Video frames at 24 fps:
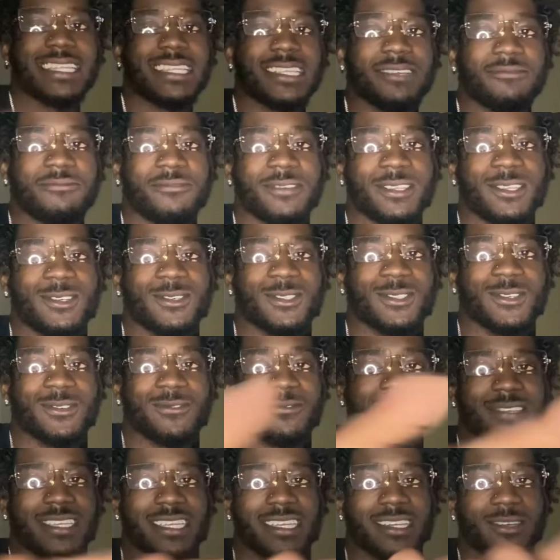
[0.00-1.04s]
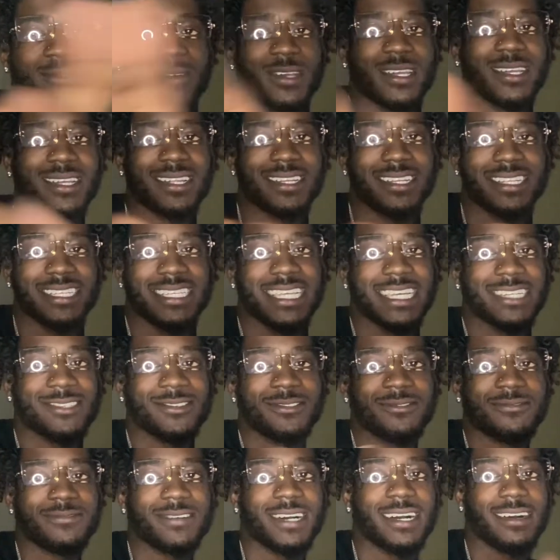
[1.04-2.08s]
of videos over here. Word, y'all
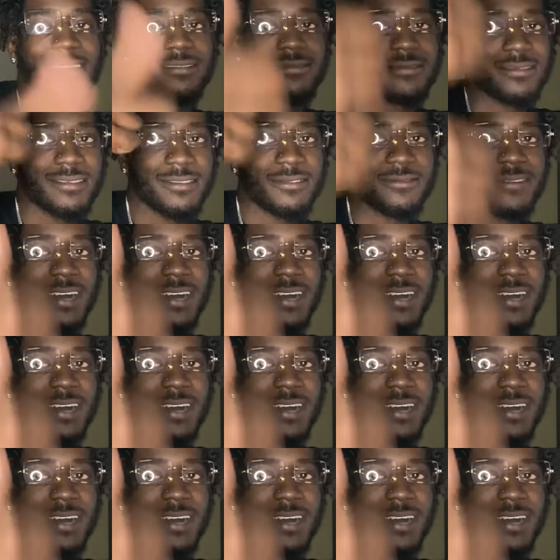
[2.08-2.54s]
know the vibe.